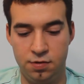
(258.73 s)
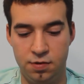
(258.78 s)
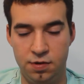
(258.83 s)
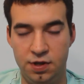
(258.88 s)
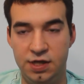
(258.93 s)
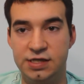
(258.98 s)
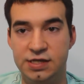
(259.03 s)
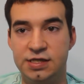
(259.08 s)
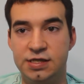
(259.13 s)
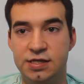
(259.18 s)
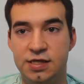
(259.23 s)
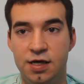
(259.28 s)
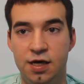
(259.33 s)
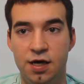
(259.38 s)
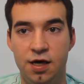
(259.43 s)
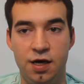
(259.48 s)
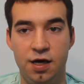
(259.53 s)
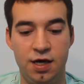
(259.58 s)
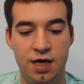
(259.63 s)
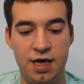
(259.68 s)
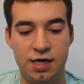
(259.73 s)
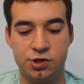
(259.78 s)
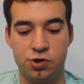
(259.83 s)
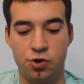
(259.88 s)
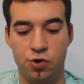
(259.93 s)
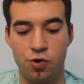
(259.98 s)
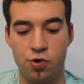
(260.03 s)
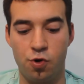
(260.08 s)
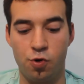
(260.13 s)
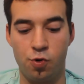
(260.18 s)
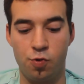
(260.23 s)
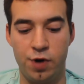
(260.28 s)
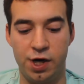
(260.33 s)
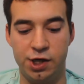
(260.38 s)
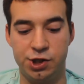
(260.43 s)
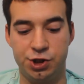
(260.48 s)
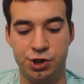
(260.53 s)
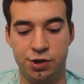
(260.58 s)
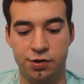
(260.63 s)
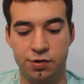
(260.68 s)
This is the yes or no
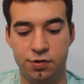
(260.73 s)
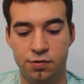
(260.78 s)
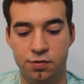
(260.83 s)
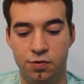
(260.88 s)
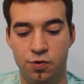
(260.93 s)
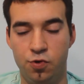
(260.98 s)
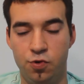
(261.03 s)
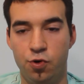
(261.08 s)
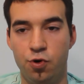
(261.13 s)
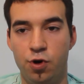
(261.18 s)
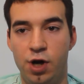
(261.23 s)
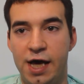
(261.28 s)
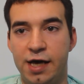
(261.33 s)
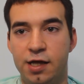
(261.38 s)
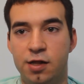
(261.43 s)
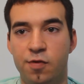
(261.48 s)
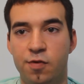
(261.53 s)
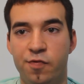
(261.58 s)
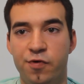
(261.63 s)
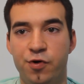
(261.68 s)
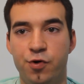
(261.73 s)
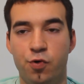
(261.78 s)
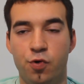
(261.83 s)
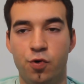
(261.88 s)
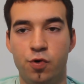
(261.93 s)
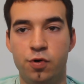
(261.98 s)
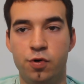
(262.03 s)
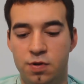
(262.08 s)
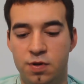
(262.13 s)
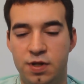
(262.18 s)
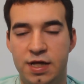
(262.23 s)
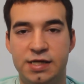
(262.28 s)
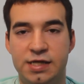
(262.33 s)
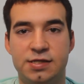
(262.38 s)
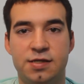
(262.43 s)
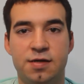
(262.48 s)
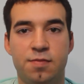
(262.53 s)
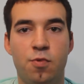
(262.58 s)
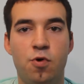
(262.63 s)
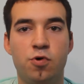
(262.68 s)
question. Do you like the view?
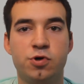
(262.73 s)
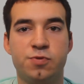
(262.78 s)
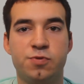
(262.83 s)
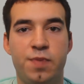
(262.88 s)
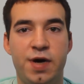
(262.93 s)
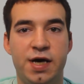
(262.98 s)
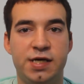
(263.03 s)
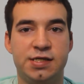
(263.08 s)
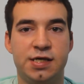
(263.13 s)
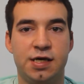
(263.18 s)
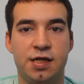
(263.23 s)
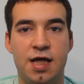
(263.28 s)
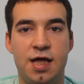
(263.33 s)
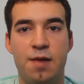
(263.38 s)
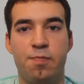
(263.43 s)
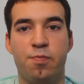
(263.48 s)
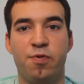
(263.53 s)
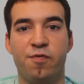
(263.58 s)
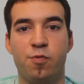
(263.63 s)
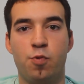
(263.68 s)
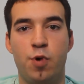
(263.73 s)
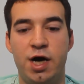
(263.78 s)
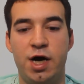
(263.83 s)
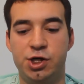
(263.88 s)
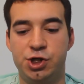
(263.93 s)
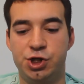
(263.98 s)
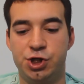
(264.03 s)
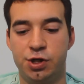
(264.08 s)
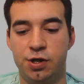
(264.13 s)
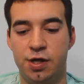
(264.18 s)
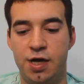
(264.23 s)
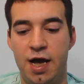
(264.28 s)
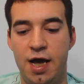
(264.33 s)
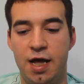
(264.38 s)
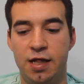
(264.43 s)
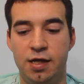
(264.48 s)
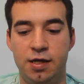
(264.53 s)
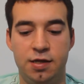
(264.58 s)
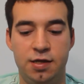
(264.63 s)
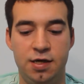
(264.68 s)
That's the most basic type of question
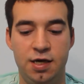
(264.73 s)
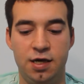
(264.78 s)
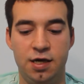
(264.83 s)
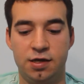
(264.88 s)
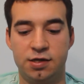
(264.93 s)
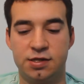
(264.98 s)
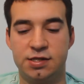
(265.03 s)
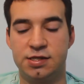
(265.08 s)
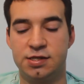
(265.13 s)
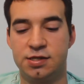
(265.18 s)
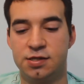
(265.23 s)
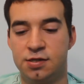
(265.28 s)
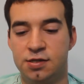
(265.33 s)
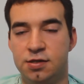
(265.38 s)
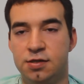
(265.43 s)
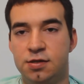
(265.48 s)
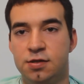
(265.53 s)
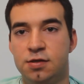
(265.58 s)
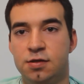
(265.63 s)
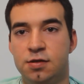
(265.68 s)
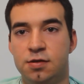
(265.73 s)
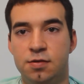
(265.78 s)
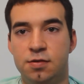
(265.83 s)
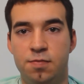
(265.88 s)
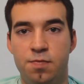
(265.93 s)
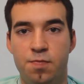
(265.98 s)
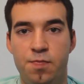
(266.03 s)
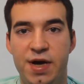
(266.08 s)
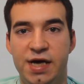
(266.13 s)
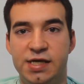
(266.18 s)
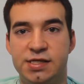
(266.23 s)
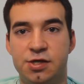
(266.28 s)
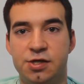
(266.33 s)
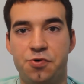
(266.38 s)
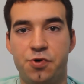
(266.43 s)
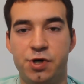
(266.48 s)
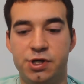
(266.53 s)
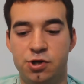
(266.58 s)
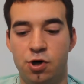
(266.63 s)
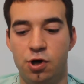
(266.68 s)
and it yields
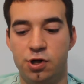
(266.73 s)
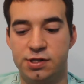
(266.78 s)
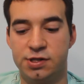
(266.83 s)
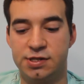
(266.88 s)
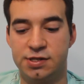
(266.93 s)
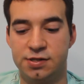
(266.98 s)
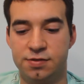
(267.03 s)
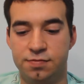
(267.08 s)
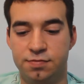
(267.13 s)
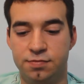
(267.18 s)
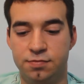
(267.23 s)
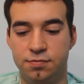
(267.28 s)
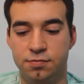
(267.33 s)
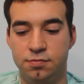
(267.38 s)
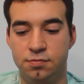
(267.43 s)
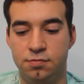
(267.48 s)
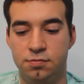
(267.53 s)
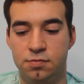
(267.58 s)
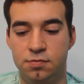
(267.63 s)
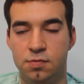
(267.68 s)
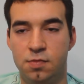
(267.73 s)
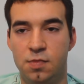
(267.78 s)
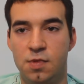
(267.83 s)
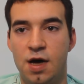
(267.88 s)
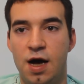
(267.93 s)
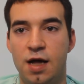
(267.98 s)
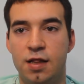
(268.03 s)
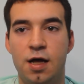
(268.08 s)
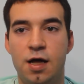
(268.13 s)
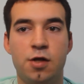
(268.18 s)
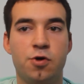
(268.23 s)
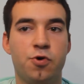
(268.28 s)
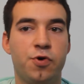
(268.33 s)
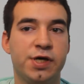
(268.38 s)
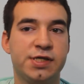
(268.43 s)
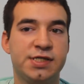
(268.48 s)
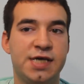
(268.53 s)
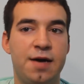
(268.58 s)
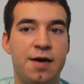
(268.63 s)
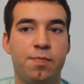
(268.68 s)
basic results. Another
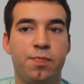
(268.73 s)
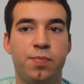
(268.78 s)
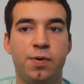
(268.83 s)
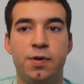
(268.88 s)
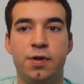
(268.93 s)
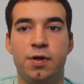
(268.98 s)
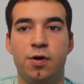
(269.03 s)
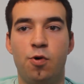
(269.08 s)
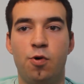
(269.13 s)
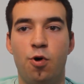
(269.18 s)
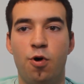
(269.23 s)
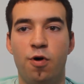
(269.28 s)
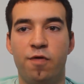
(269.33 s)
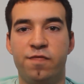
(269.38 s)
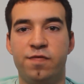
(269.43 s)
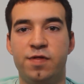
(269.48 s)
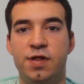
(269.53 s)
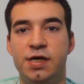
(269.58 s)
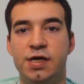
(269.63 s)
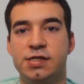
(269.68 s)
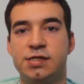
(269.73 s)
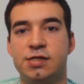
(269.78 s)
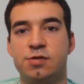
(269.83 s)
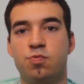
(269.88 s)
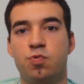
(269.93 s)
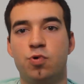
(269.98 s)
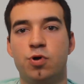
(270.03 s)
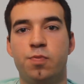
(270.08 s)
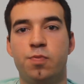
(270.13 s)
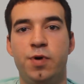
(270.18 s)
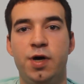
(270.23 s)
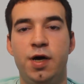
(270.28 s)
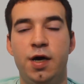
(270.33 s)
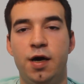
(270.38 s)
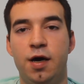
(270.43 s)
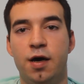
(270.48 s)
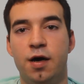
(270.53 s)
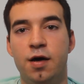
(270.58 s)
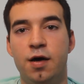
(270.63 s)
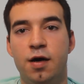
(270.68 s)
example of this would
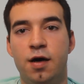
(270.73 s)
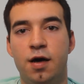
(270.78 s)
be,